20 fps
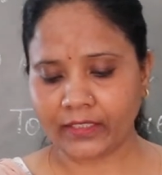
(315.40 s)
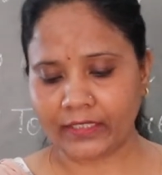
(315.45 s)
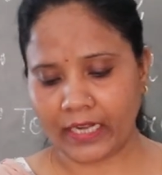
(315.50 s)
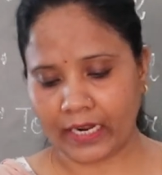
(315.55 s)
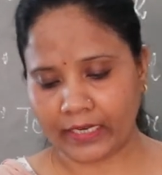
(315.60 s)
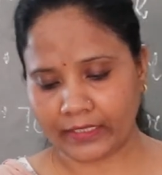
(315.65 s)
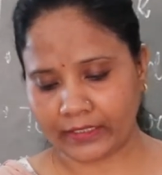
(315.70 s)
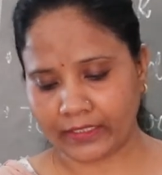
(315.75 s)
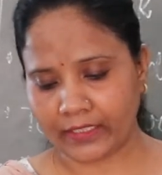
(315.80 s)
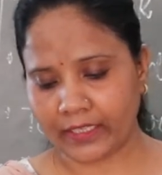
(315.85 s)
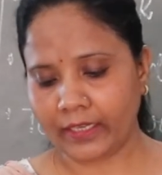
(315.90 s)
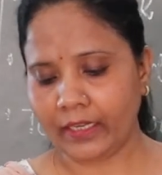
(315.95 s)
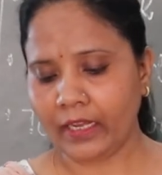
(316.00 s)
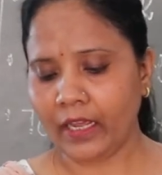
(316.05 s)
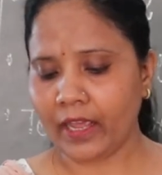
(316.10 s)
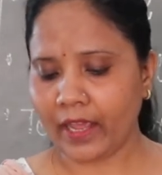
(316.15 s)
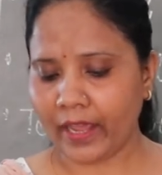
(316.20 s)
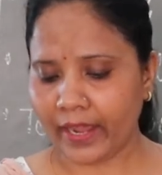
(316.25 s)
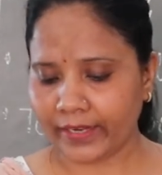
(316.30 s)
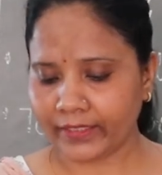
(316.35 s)
data
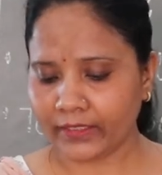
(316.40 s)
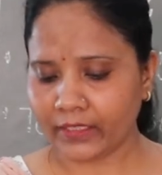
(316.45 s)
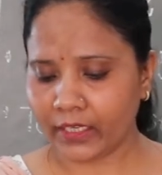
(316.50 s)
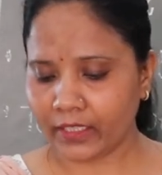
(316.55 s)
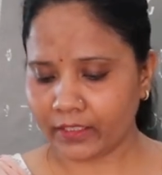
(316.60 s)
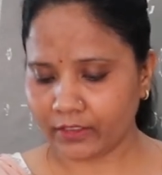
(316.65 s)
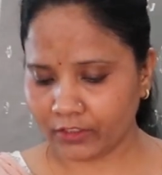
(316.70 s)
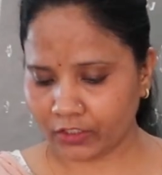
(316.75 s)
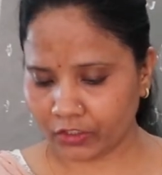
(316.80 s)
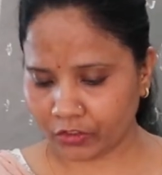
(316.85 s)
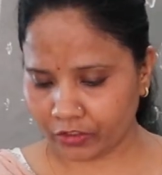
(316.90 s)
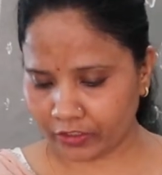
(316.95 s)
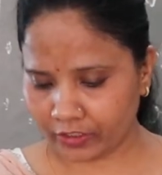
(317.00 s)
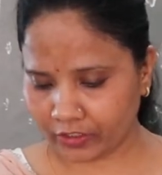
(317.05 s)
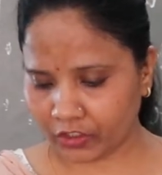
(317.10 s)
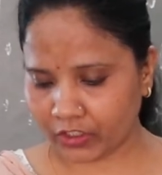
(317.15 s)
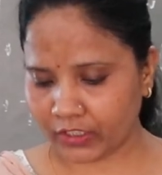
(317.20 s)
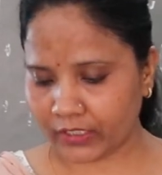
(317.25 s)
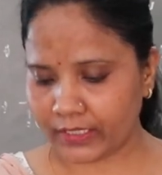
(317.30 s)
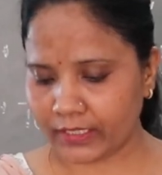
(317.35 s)
and
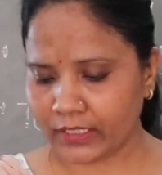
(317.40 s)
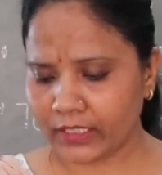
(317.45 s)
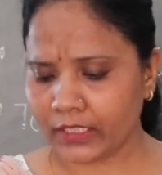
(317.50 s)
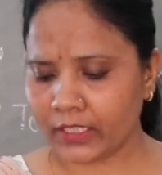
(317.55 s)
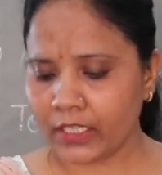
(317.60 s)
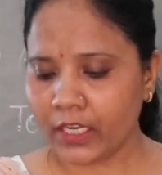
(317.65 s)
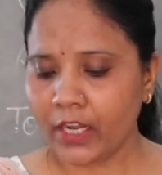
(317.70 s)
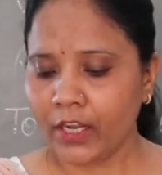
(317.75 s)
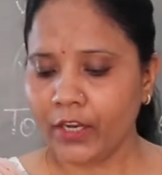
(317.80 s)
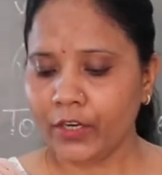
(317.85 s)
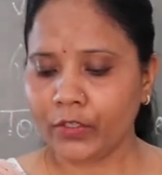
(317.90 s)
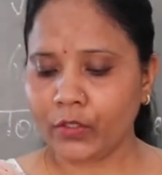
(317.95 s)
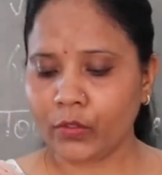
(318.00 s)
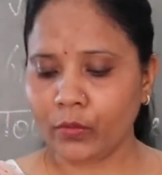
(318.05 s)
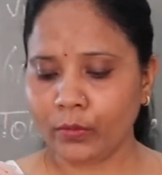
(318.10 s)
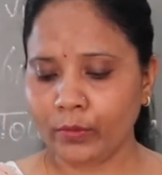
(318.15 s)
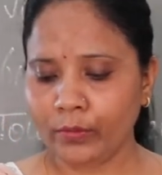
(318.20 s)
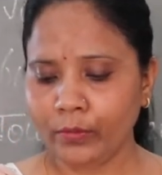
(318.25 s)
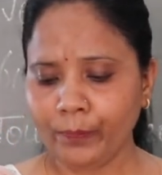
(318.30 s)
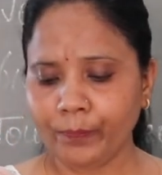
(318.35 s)
instructions
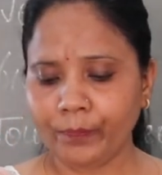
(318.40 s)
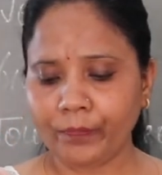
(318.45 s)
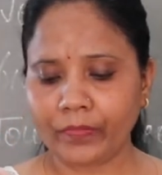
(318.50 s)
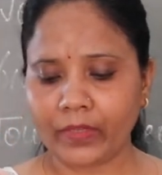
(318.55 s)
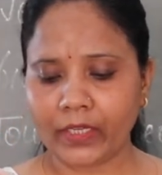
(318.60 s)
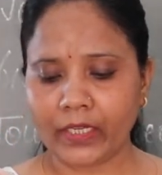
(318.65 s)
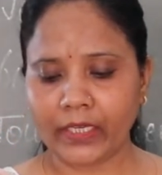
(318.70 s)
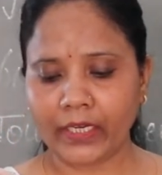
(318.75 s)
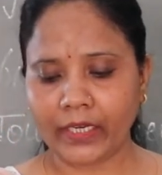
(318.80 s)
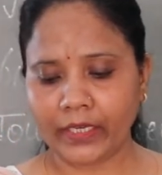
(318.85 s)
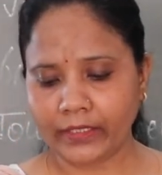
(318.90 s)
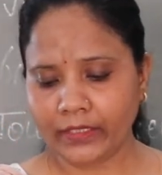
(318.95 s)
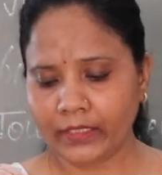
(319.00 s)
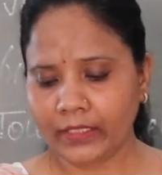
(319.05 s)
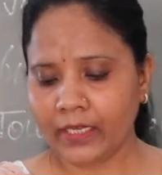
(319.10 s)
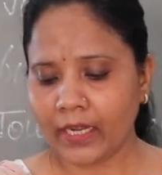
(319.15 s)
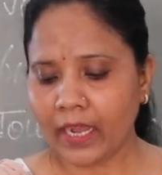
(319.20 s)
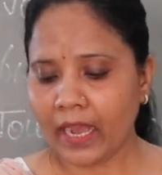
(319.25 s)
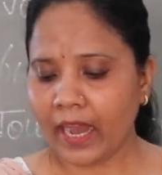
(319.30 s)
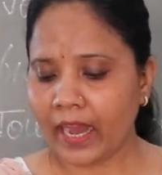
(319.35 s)
to
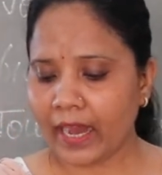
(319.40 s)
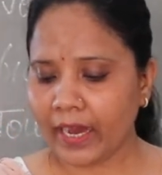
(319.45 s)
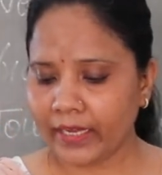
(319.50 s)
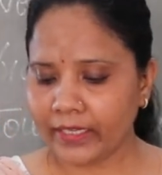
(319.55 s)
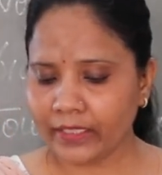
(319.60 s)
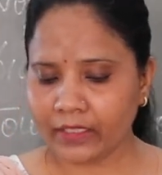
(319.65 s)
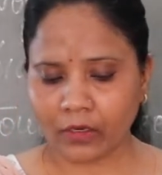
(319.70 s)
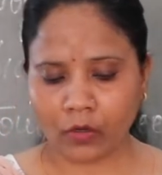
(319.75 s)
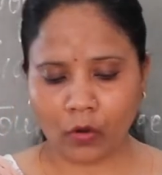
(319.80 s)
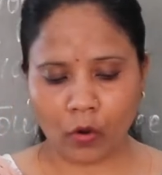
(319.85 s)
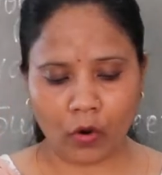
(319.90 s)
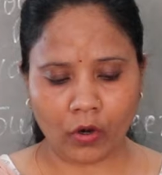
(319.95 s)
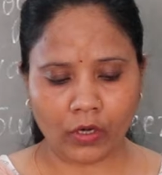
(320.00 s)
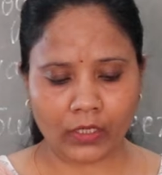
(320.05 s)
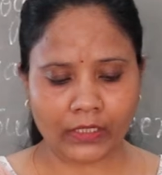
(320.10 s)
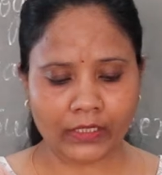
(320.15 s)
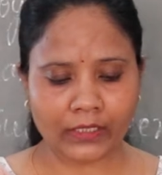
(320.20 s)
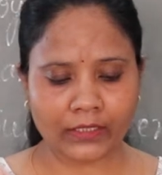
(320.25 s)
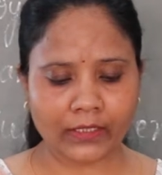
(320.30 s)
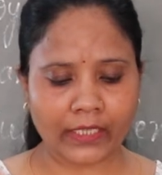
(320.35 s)
it are
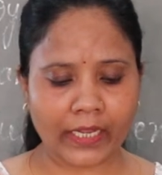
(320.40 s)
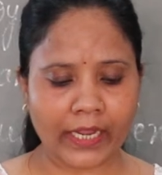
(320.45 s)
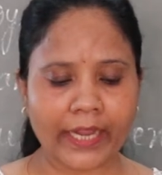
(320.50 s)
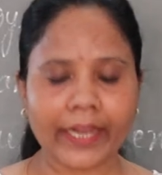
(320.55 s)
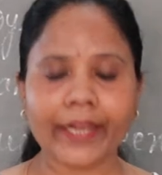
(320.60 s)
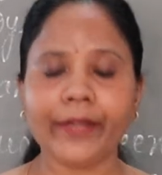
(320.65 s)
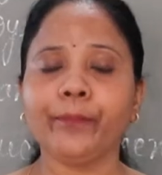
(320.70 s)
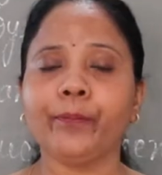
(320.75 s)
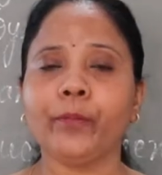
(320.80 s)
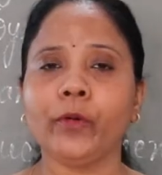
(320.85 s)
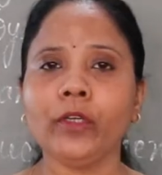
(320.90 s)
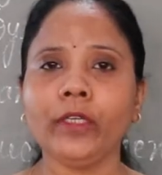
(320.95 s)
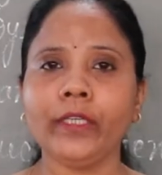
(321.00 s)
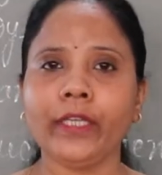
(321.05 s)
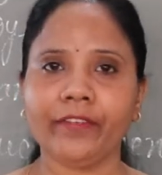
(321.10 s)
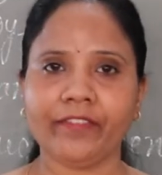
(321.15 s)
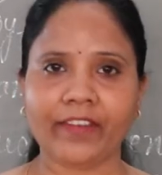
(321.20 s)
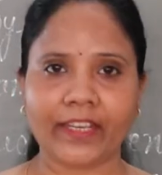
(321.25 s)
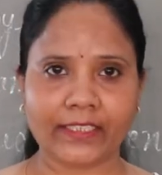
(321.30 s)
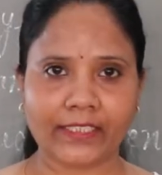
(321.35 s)
called the input
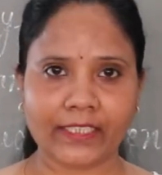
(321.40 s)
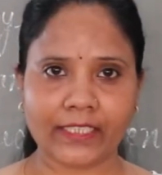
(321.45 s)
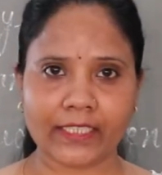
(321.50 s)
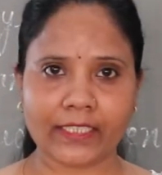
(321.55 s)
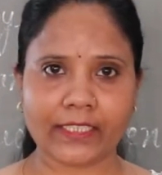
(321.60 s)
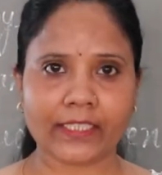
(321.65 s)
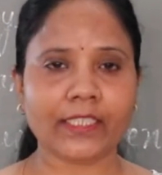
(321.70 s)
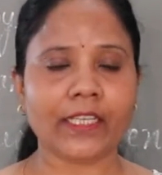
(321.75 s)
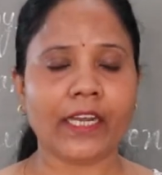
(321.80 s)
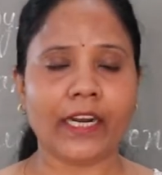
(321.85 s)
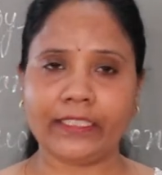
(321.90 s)
devices.